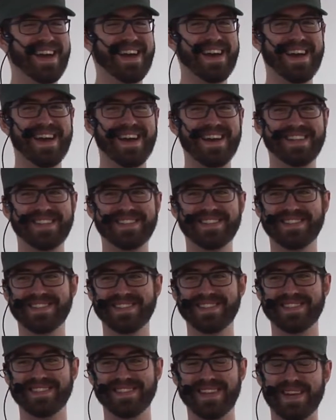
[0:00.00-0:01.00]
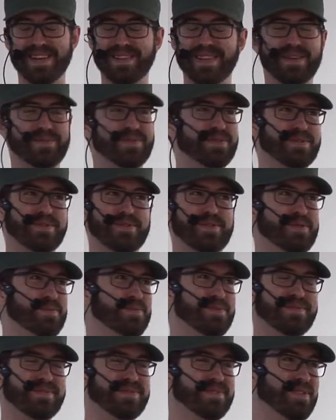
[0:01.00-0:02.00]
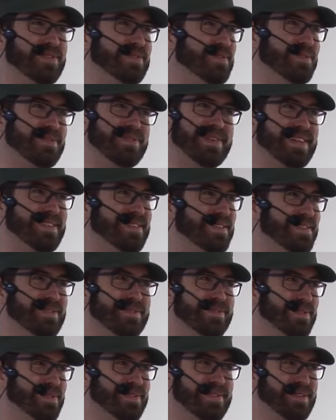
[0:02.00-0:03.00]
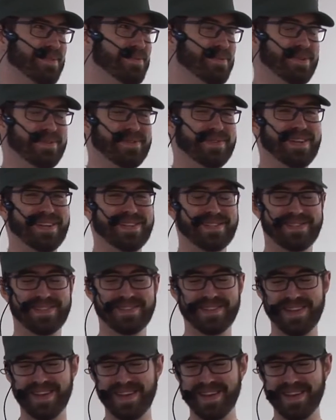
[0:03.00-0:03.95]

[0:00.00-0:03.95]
And that was horrible. Don't do that. Those are not real tests.